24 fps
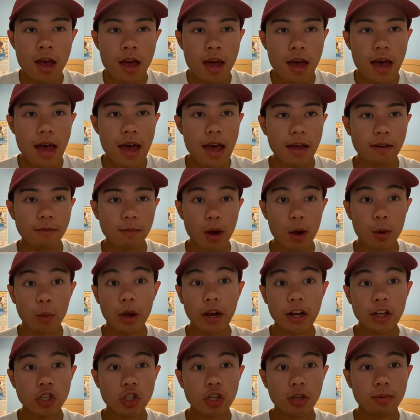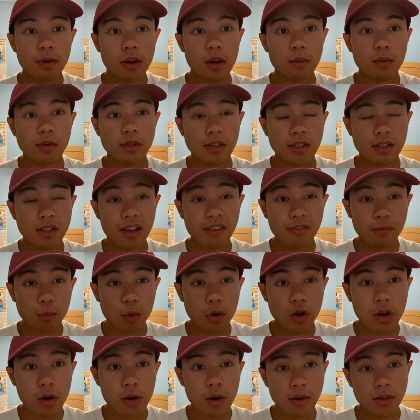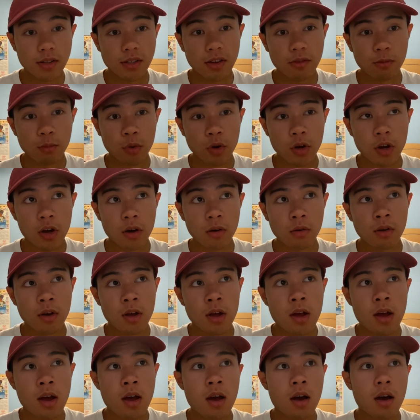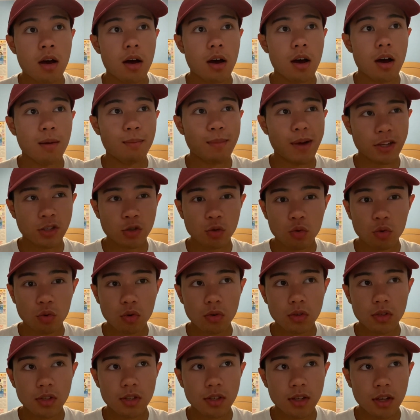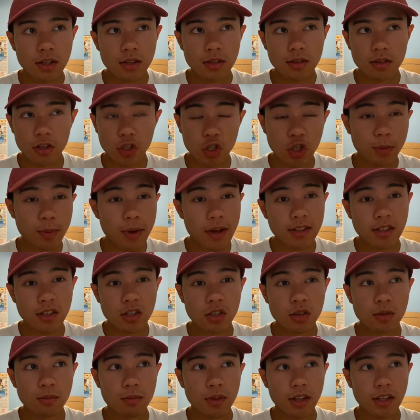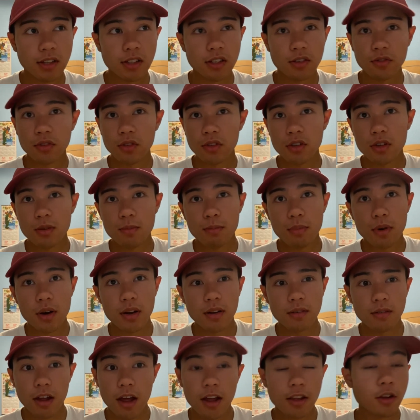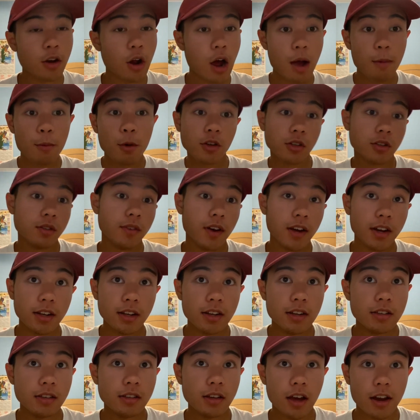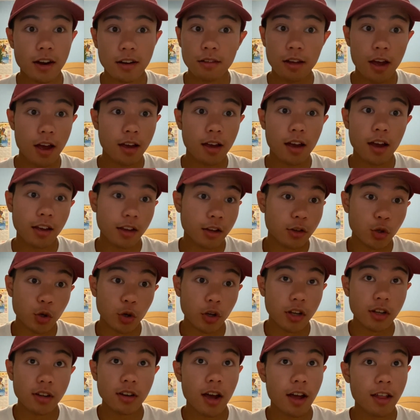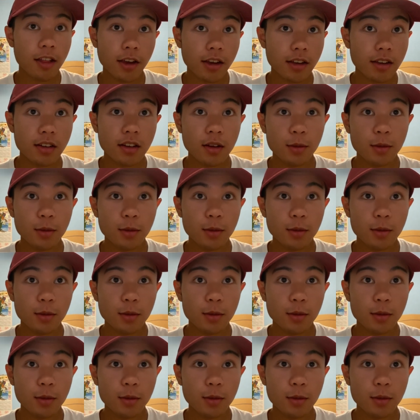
and my weighted GPA was a 7.0 out of 7.0. My school does the GPA system like differently, but I personally find it easy. I enjoy it. I like it.